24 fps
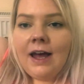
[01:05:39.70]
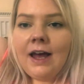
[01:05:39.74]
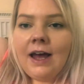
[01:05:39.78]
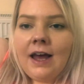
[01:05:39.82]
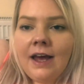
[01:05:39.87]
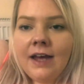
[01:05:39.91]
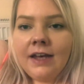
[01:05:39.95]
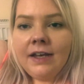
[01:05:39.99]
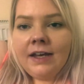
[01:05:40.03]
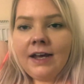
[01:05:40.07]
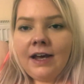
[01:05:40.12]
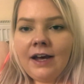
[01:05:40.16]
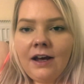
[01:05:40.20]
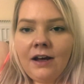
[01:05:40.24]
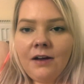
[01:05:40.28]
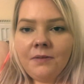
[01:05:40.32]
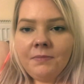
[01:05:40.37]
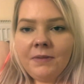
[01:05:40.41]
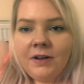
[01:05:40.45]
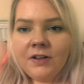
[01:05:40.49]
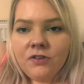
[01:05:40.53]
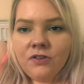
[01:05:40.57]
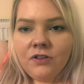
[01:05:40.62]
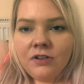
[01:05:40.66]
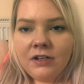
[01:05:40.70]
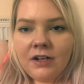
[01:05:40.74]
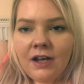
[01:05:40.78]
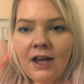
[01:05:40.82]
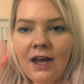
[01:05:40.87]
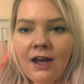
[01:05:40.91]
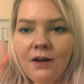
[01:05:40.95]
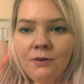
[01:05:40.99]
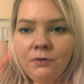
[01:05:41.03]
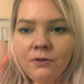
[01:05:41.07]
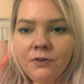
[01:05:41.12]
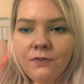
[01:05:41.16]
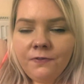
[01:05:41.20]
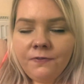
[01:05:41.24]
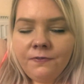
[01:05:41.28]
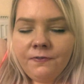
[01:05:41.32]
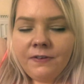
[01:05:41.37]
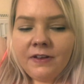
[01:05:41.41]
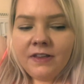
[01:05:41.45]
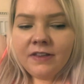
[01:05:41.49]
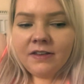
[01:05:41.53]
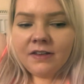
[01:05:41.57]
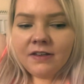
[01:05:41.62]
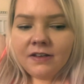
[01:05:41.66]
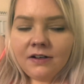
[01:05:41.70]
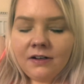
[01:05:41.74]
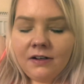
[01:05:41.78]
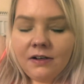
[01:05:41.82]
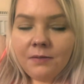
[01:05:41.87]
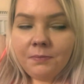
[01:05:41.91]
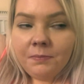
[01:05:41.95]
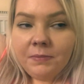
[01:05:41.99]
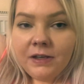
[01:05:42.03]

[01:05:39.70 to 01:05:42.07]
I can't imagine I would physically